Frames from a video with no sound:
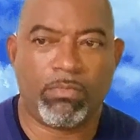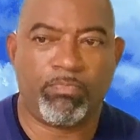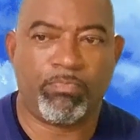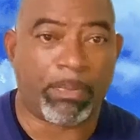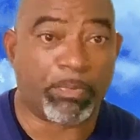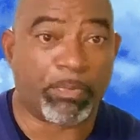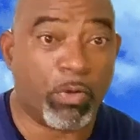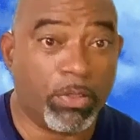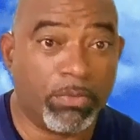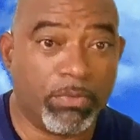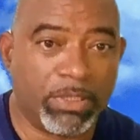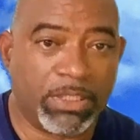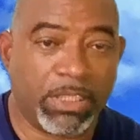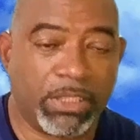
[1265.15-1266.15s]
popcorn, which
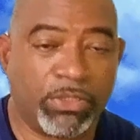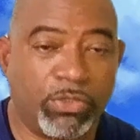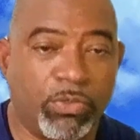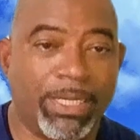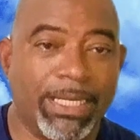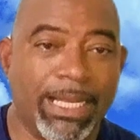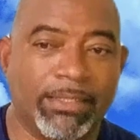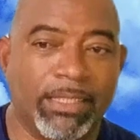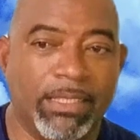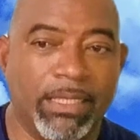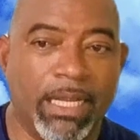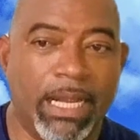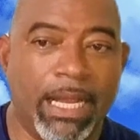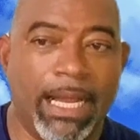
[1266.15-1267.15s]
is a choking hazard,
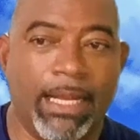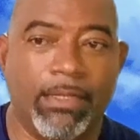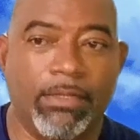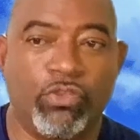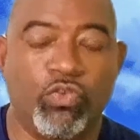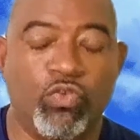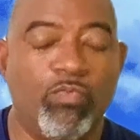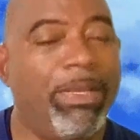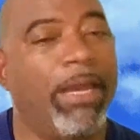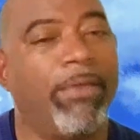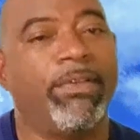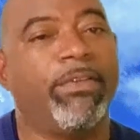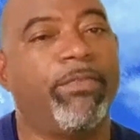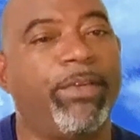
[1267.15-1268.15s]
and two, me
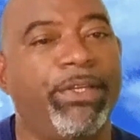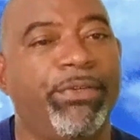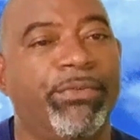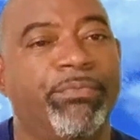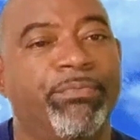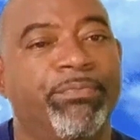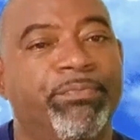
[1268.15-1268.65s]
having to feed you.